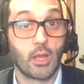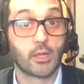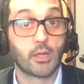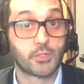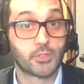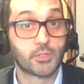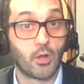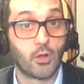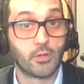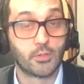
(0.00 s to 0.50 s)
could
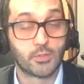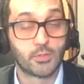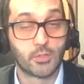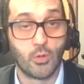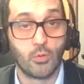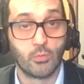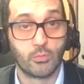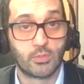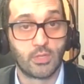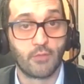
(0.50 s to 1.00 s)
start.
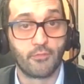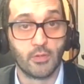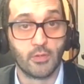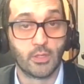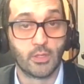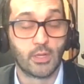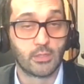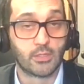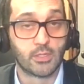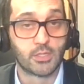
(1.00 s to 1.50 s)
So
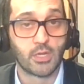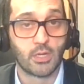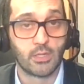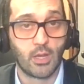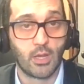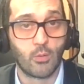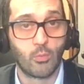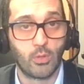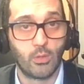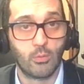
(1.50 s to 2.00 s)
definitely at
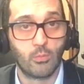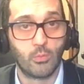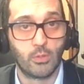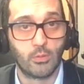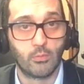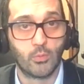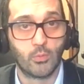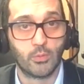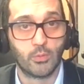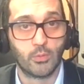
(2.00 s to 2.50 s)
Desjardins,
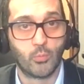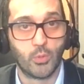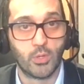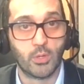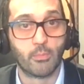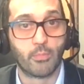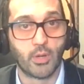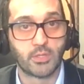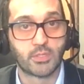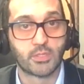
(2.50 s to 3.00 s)
we
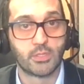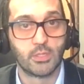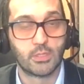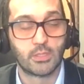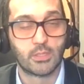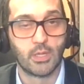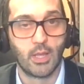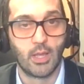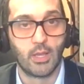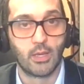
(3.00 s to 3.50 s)
embraced
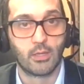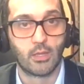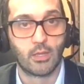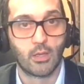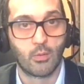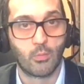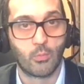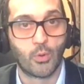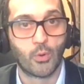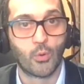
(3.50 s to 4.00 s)
it, and
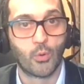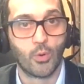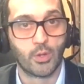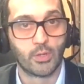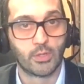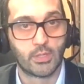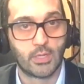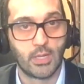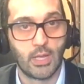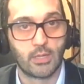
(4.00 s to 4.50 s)
we're
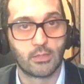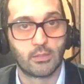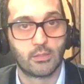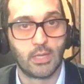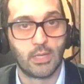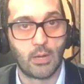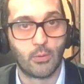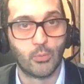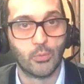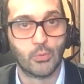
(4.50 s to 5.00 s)
going
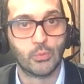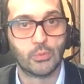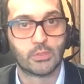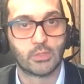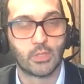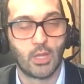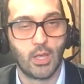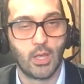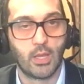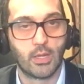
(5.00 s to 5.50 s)
that route,
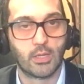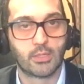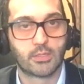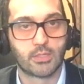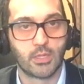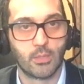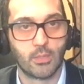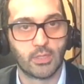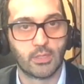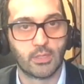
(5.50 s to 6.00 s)
and it's
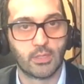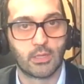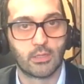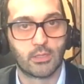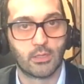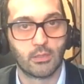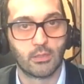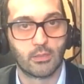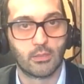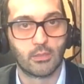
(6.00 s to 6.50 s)
something
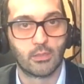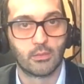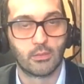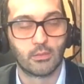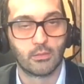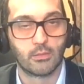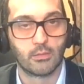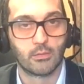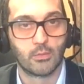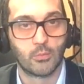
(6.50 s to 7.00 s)

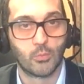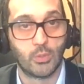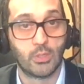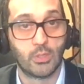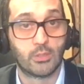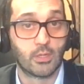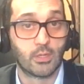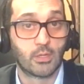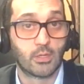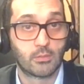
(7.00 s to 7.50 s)
that we
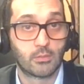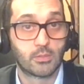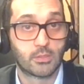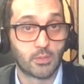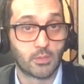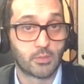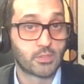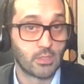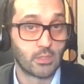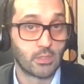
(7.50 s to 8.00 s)
take
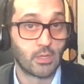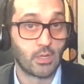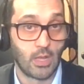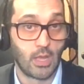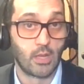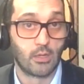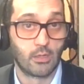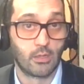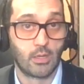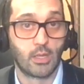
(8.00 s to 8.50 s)
seriously,
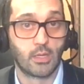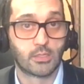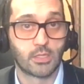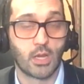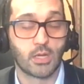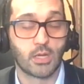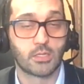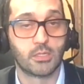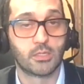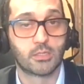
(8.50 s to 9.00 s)
and it's
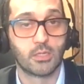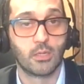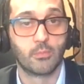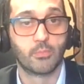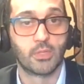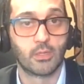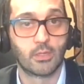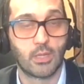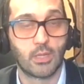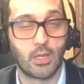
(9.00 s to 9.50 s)
actually
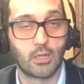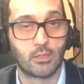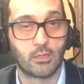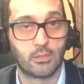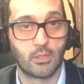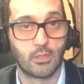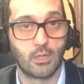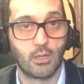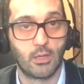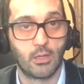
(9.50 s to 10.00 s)
something
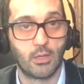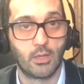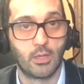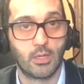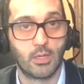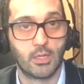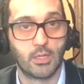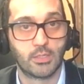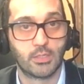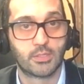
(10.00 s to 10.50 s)
that
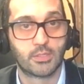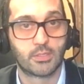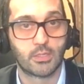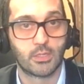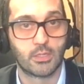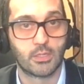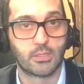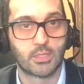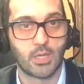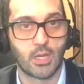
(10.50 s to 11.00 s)

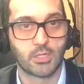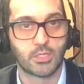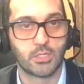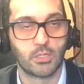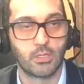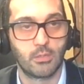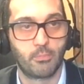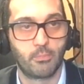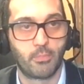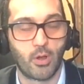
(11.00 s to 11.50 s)
is
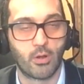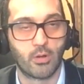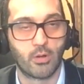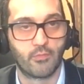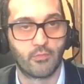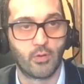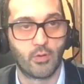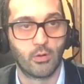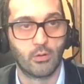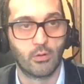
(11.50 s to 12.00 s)
actually part
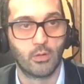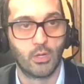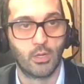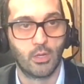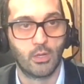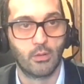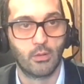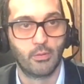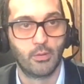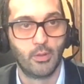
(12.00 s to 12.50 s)
of
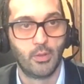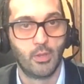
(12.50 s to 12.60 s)
our